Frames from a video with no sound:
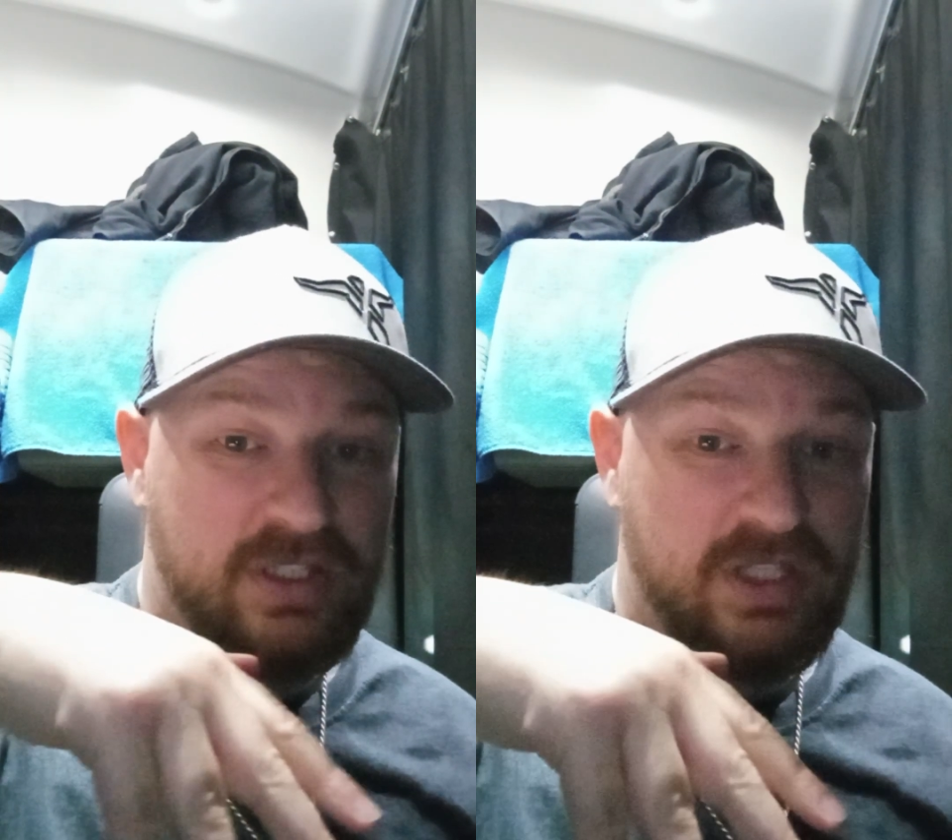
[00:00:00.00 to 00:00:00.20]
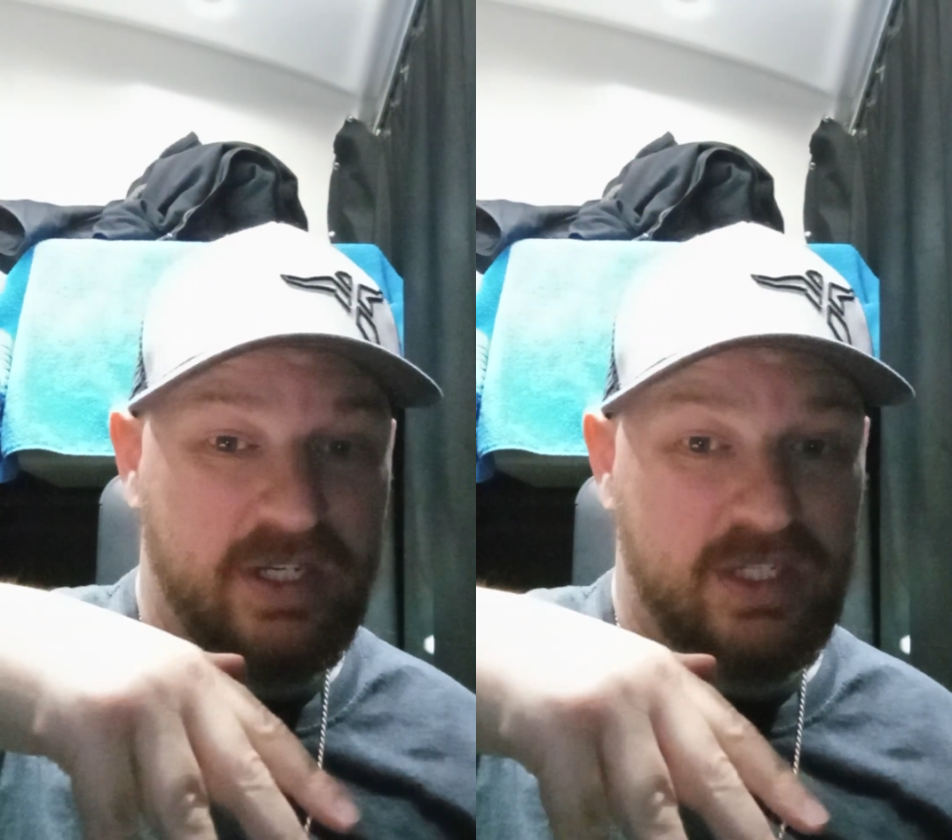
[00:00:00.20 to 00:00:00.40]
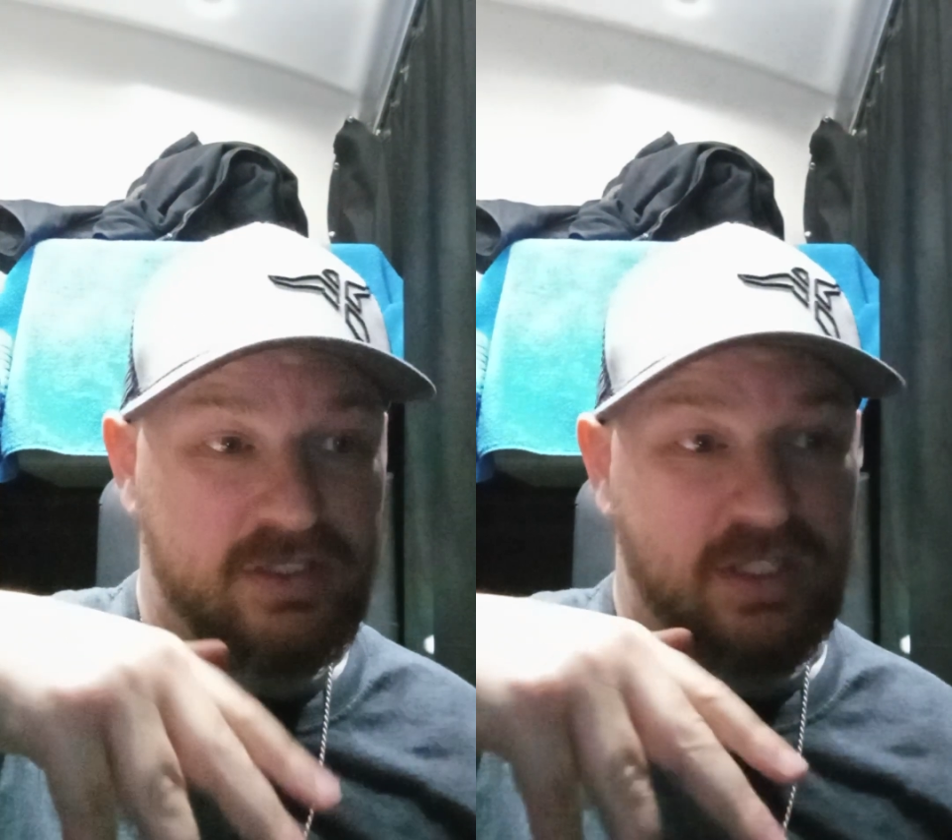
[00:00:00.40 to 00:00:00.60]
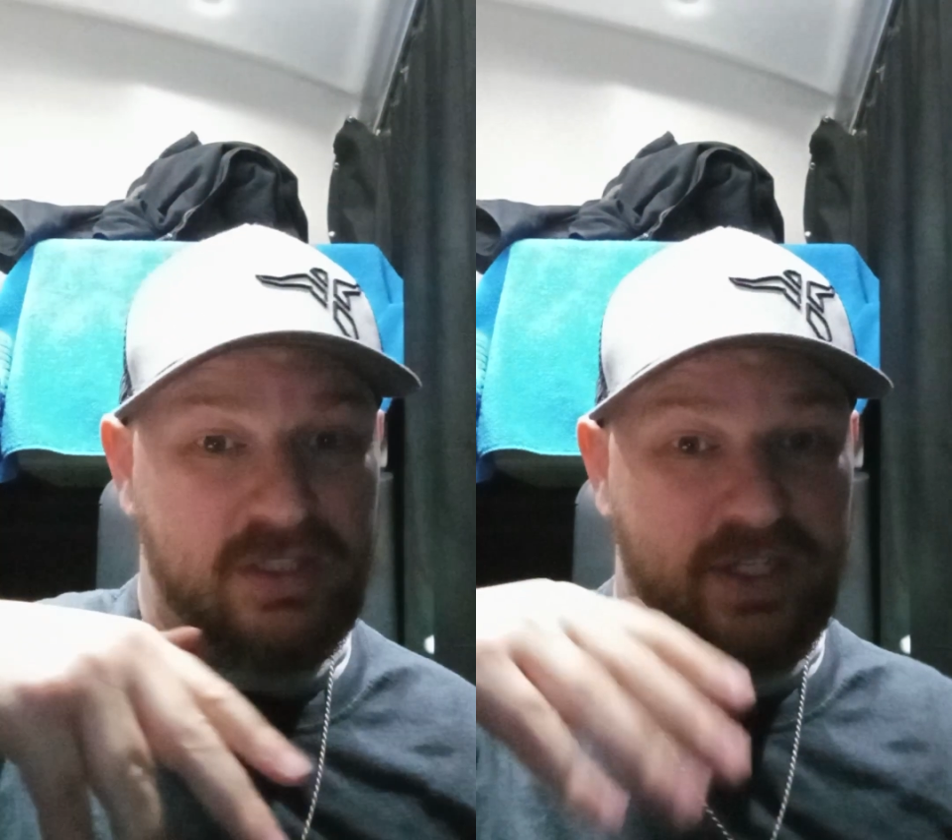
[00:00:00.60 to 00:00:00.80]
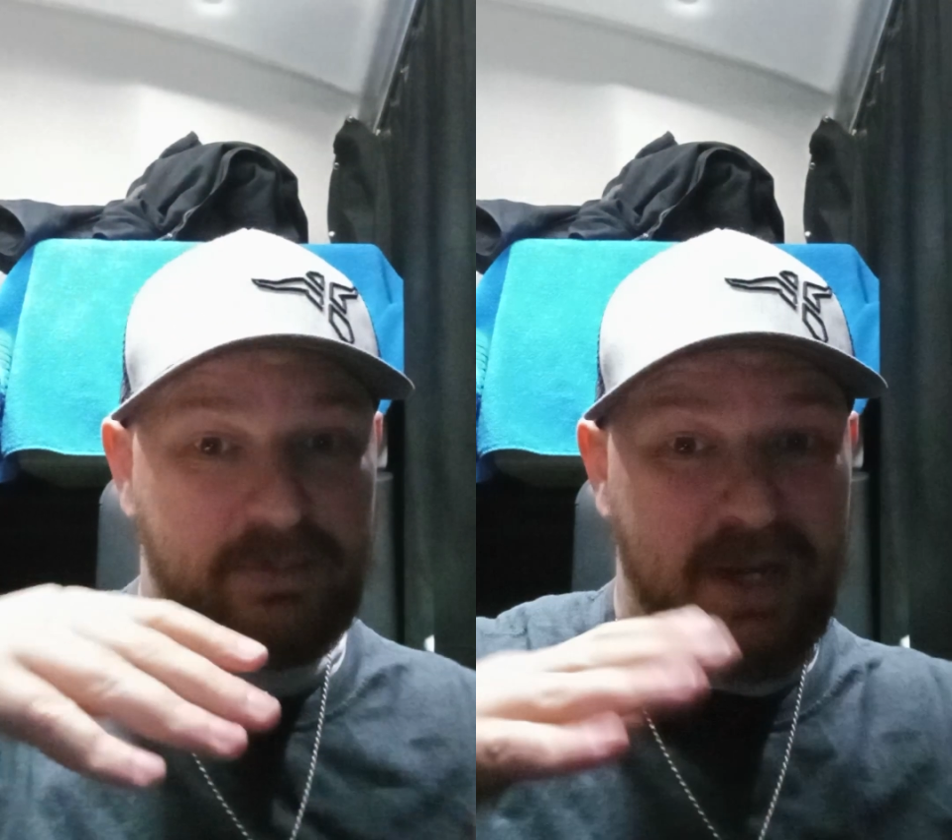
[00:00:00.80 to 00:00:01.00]
like
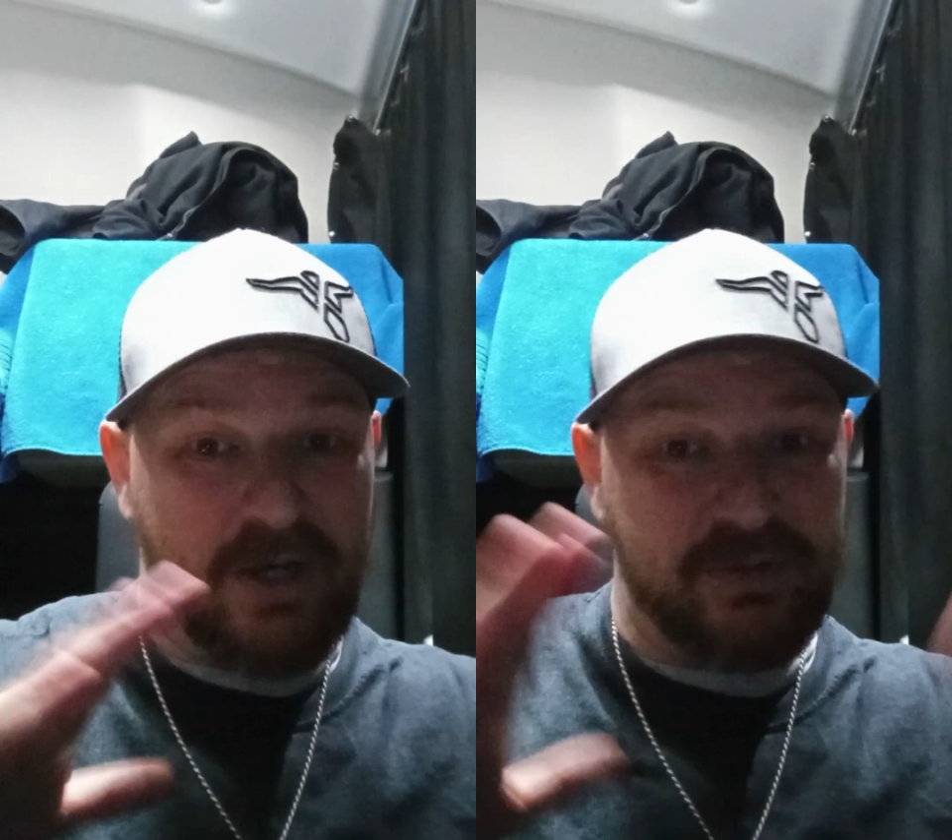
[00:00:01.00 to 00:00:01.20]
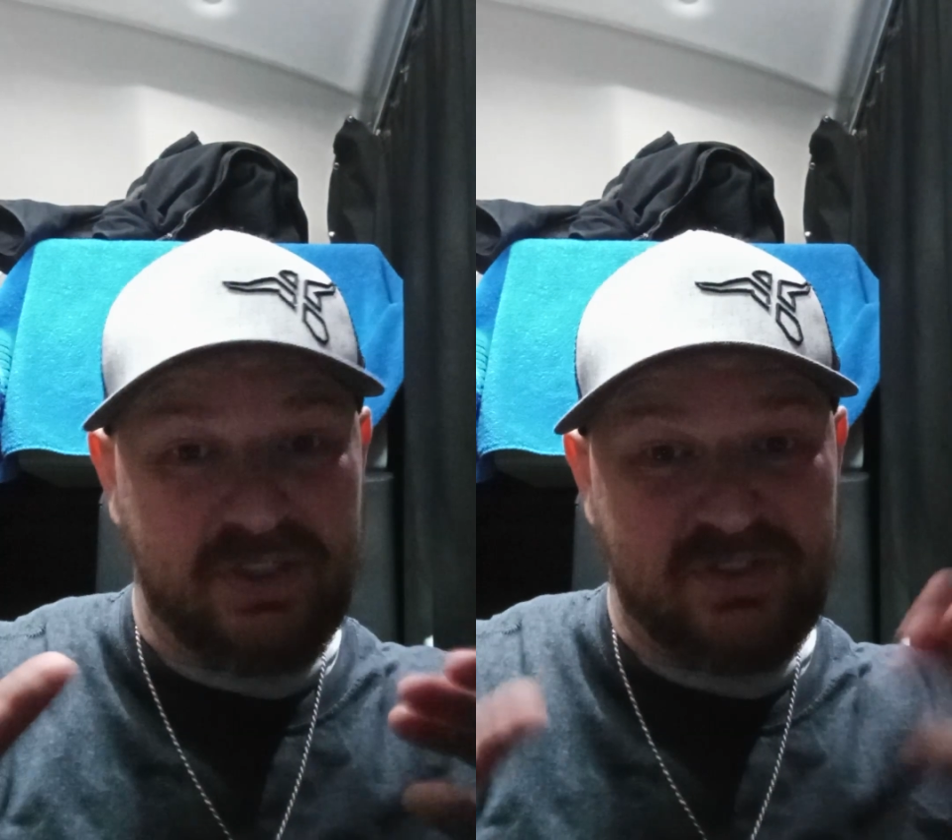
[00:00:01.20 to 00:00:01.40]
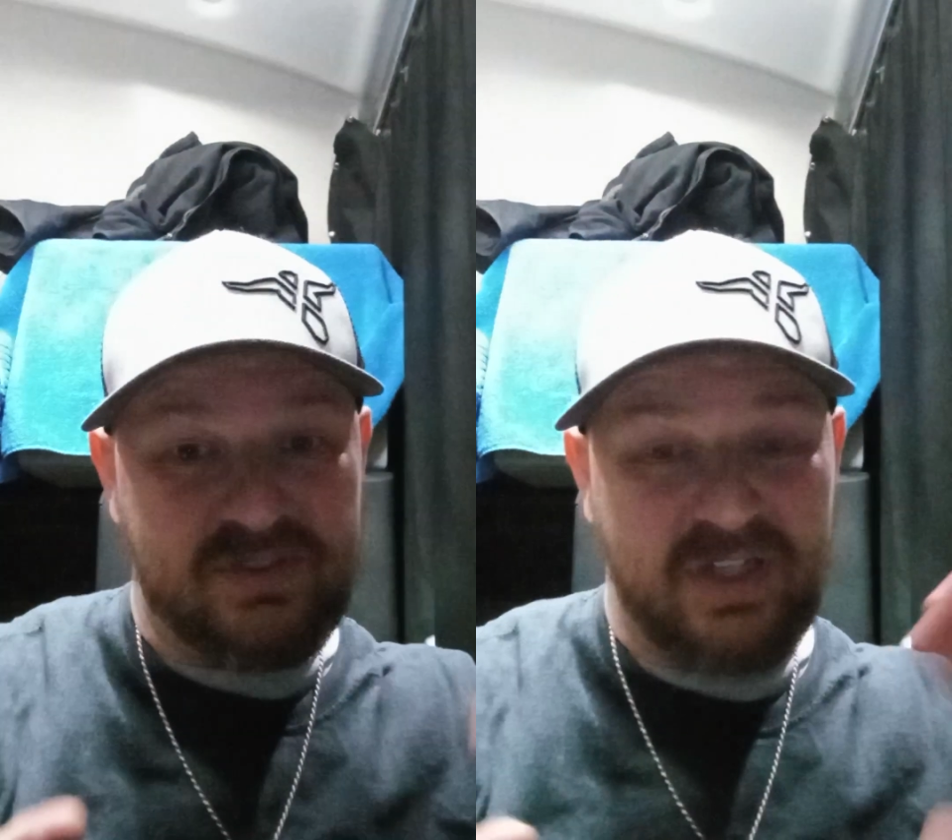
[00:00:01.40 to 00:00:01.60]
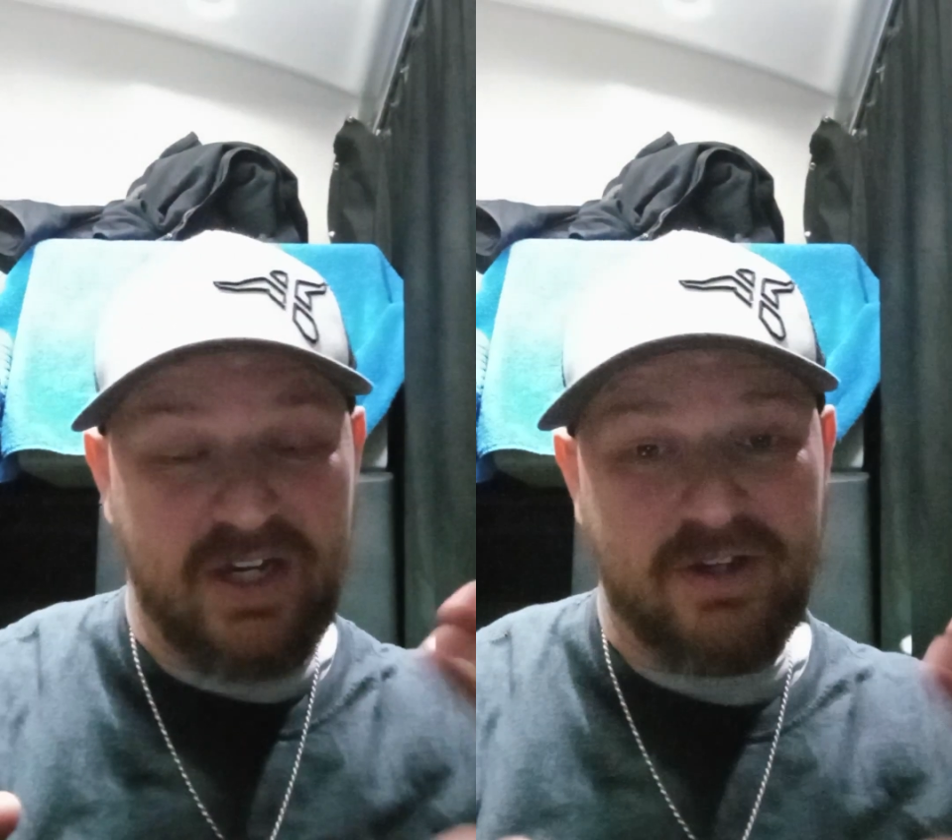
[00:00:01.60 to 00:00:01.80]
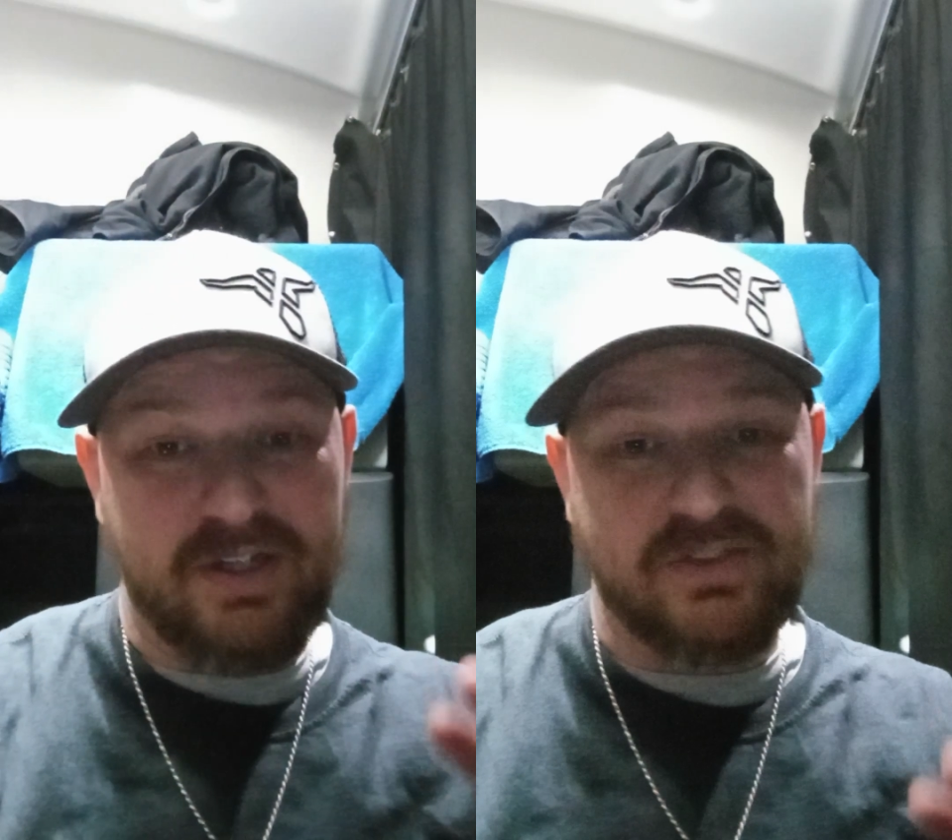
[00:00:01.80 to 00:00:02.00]
in like mountainous
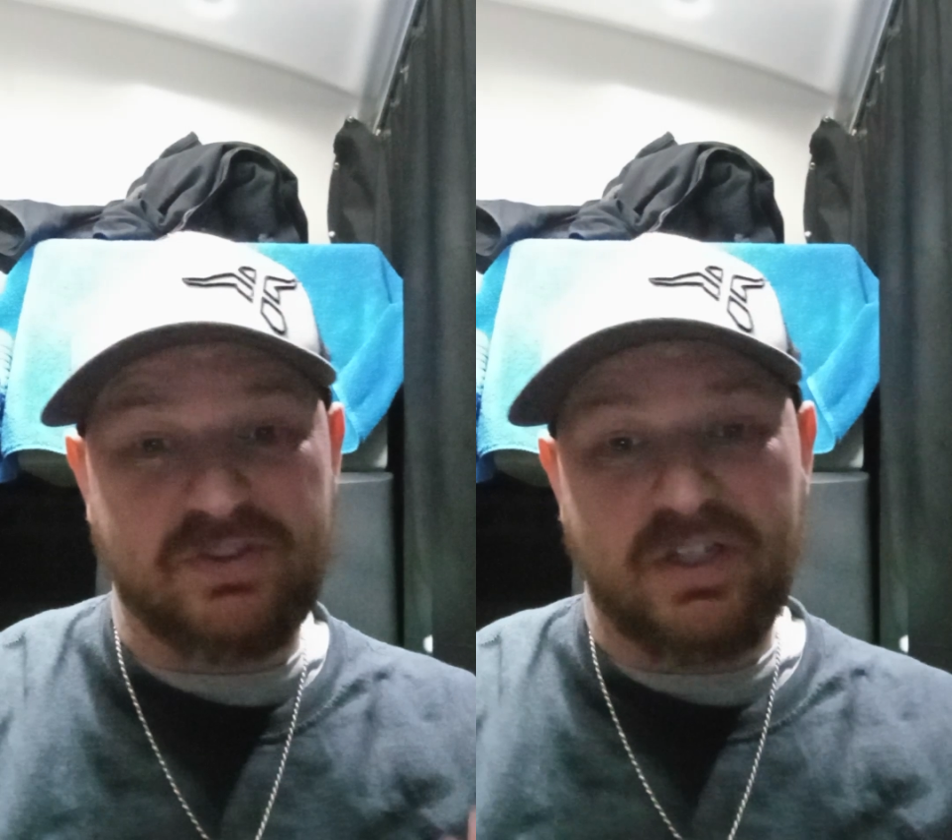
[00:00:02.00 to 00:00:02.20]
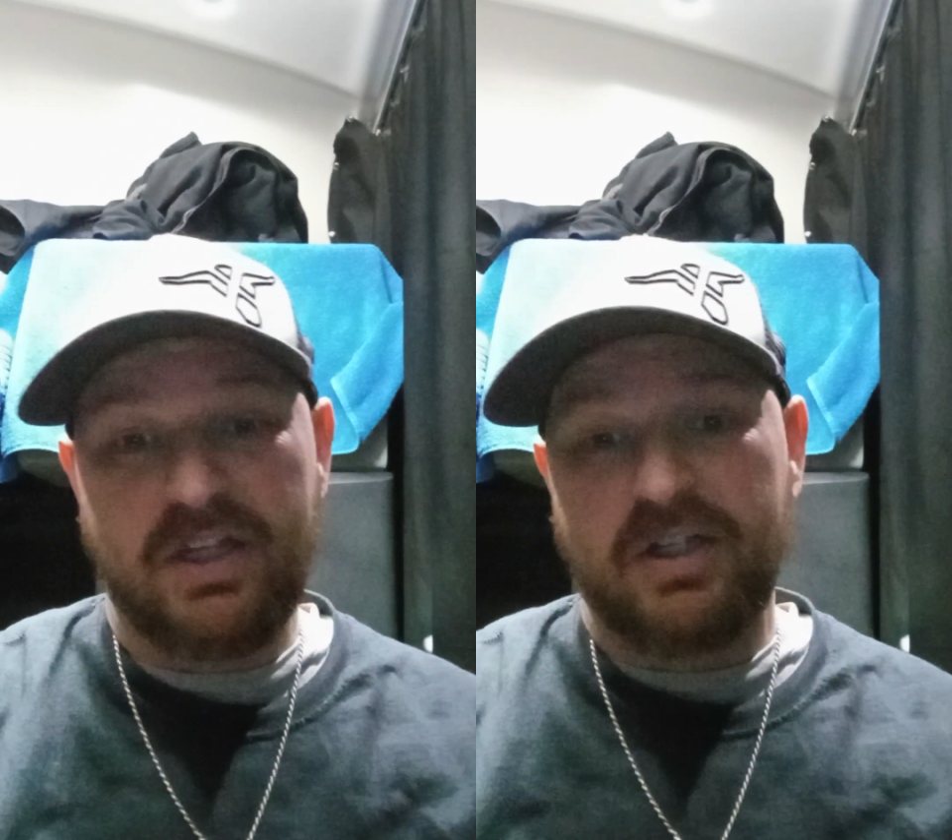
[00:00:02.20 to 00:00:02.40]
areas.